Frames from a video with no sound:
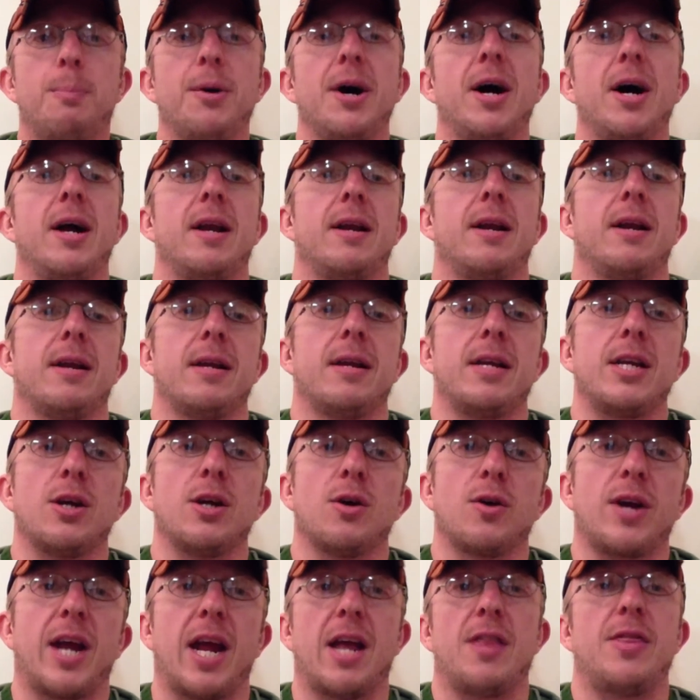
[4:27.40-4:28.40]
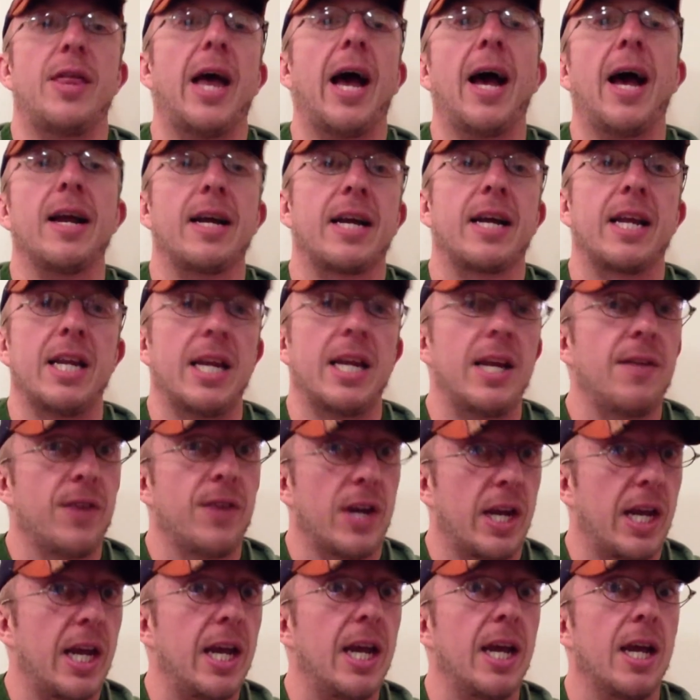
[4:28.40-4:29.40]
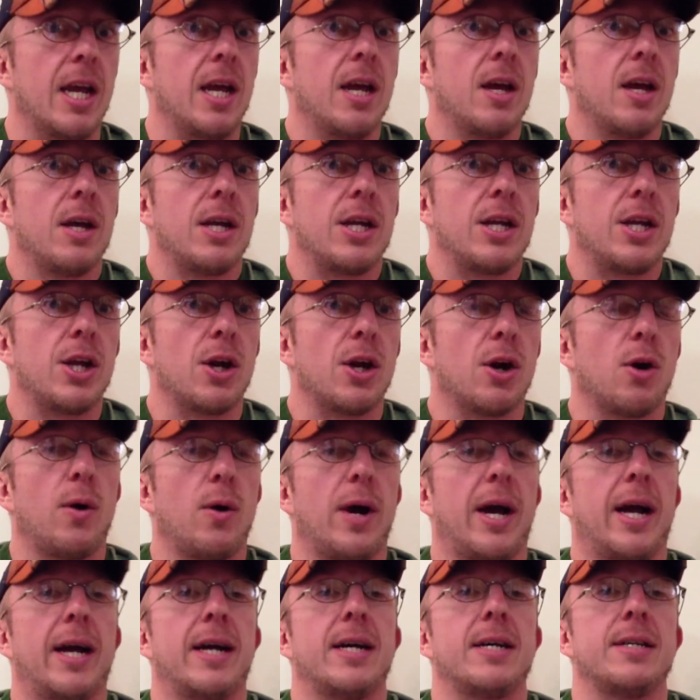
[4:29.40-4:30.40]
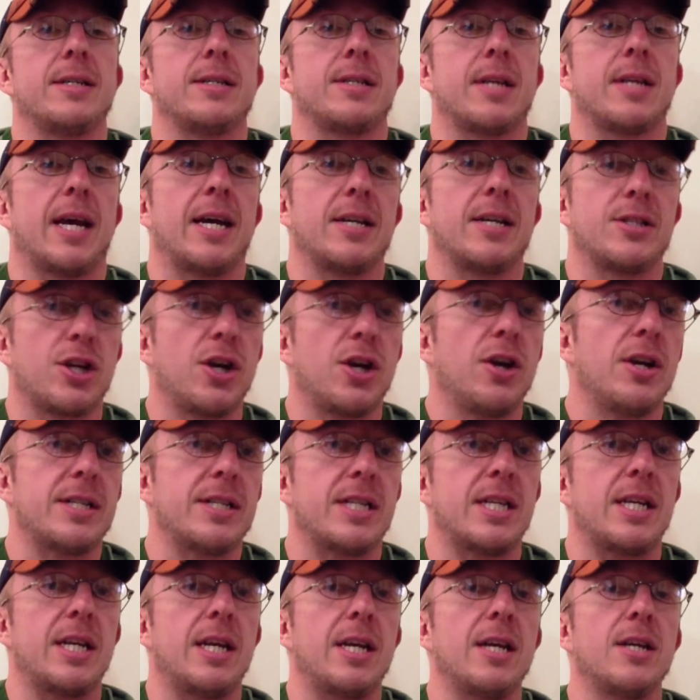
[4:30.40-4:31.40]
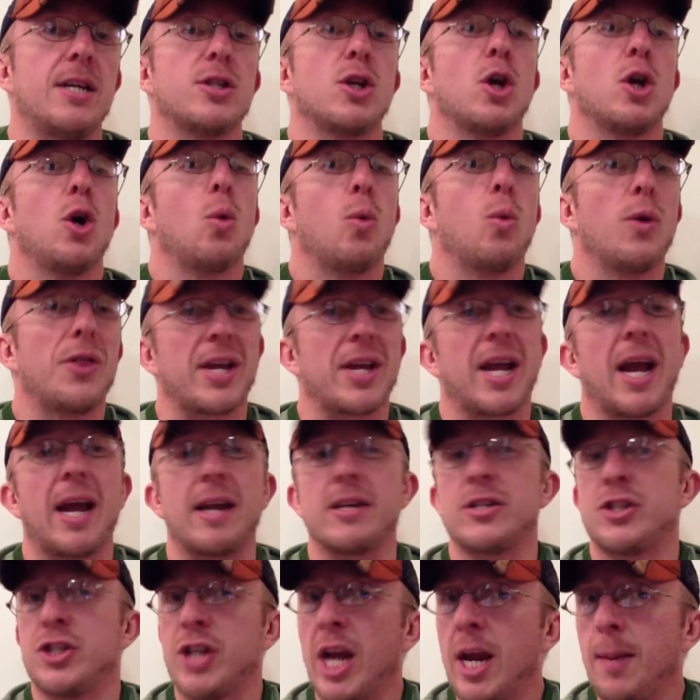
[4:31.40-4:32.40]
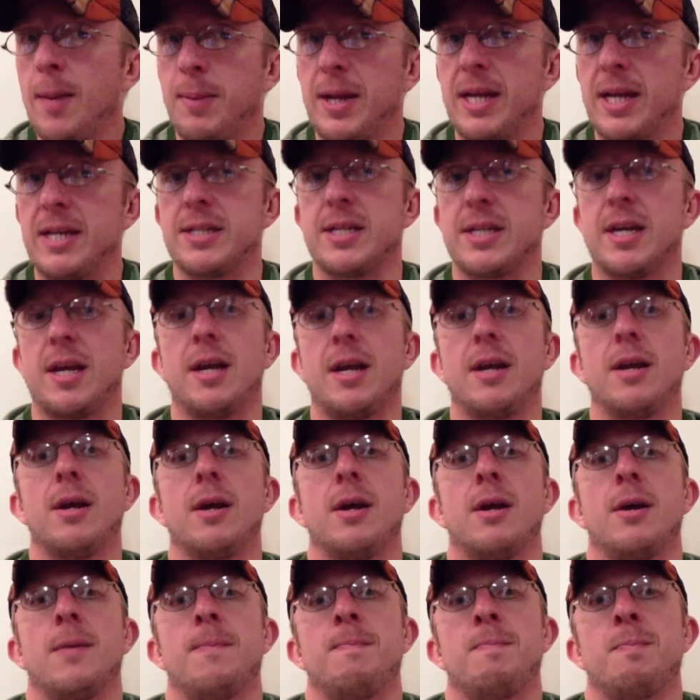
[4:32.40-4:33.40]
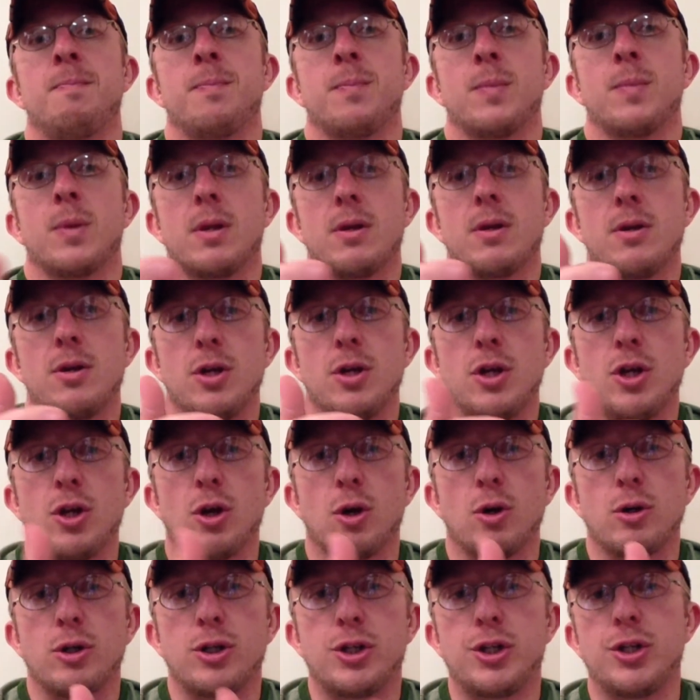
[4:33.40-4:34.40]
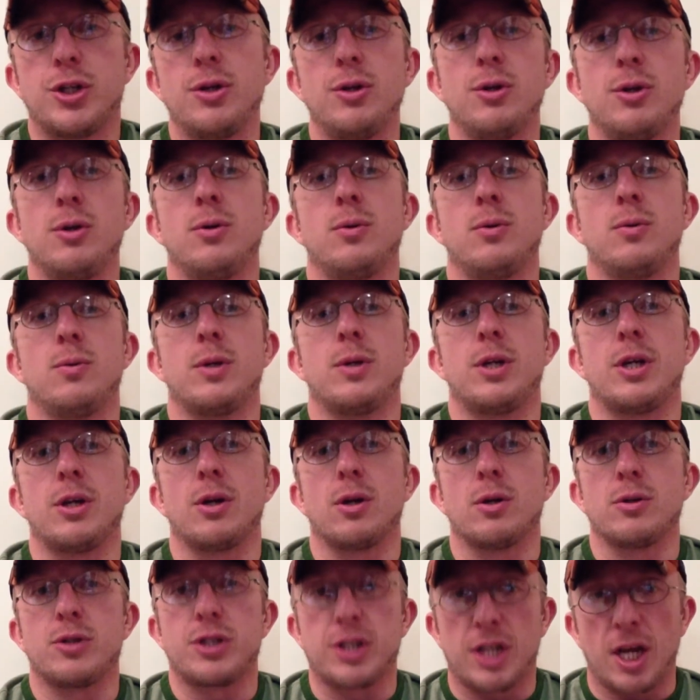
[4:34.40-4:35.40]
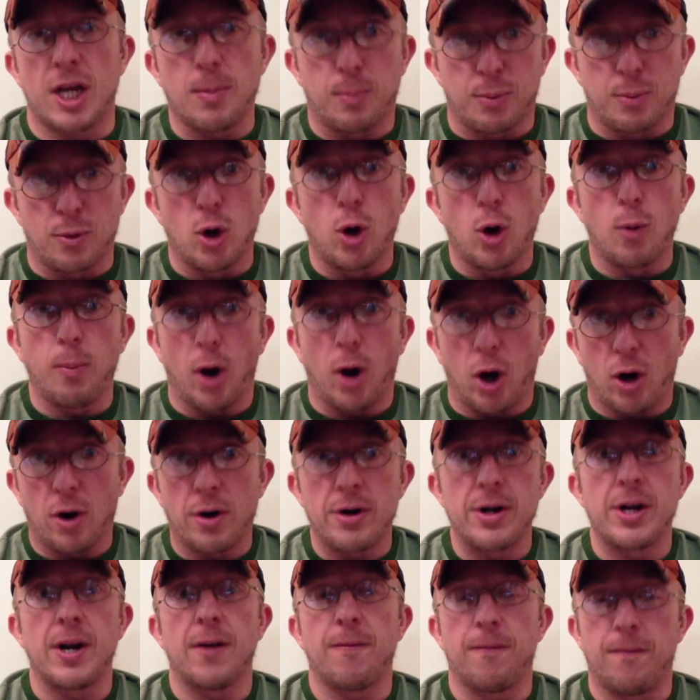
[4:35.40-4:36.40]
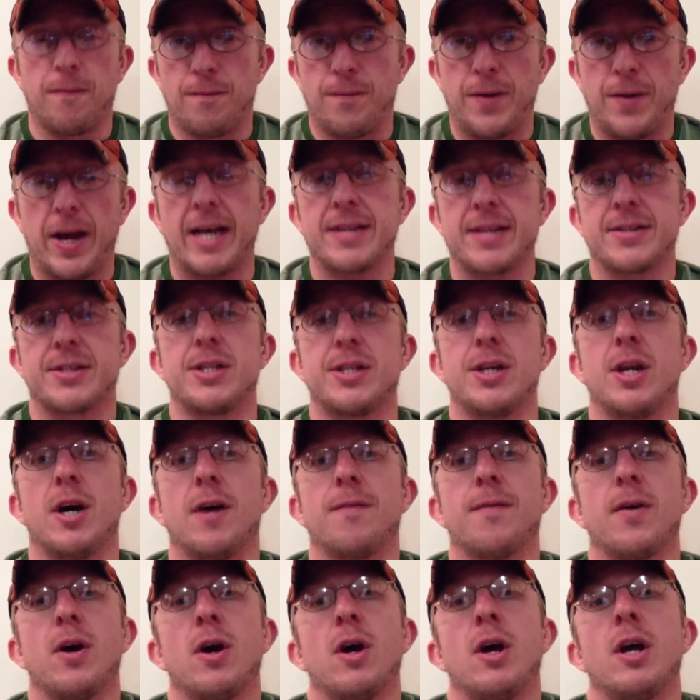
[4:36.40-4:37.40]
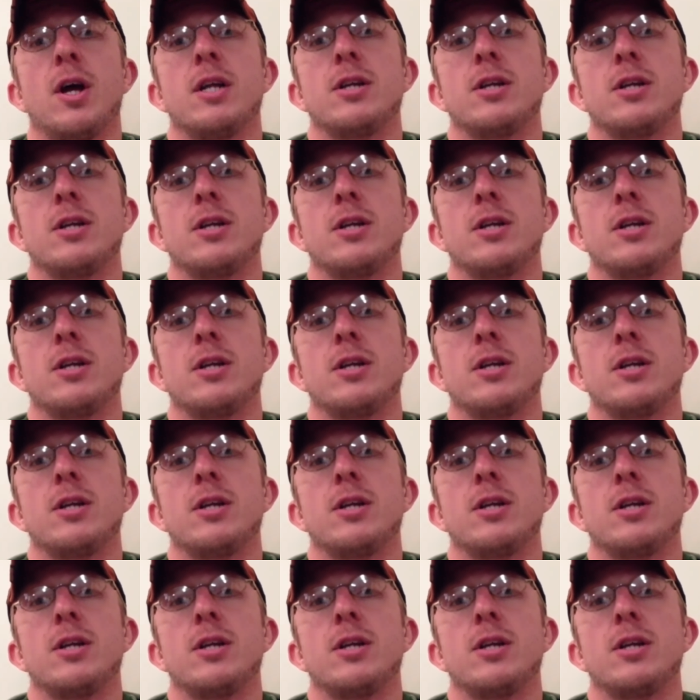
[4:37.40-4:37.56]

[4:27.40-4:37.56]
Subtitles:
But, can even he, as good as he is, with the kind of shape he's in, do, skip rope hard enough and fast enough